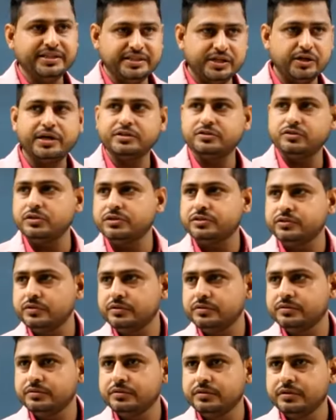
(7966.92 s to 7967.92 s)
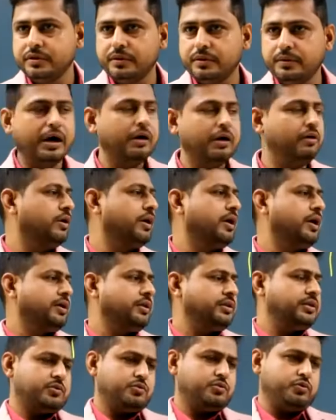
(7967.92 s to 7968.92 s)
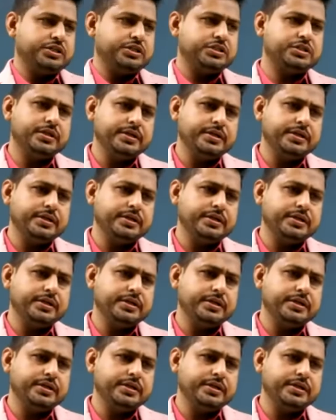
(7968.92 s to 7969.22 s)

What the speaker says: address also. Now, the question